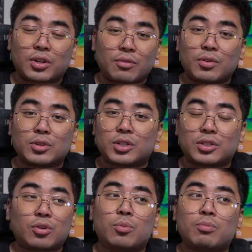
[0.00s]
reviews.
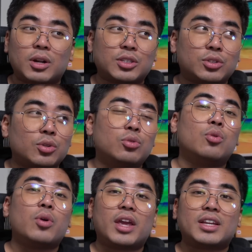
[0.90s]
There's so much to
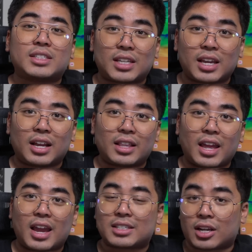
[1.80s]
do in a single
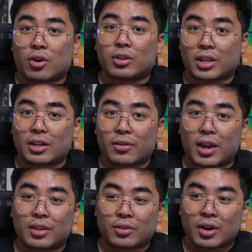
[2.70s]
day as a content
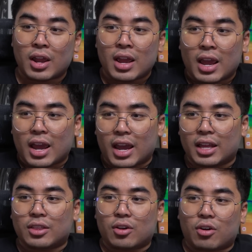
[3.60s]
creator.
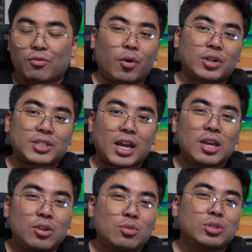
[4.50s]
And of course, I
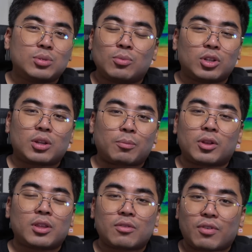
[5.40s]
use
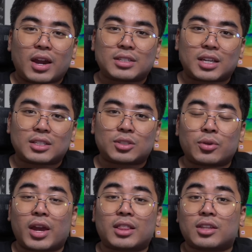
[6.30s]
multiple devices to
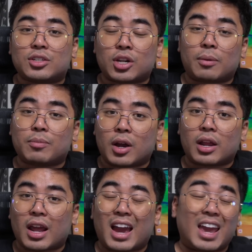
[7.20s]
get the job
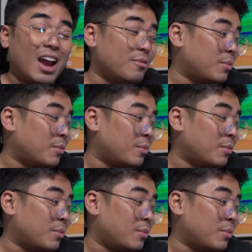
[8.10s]
done. I have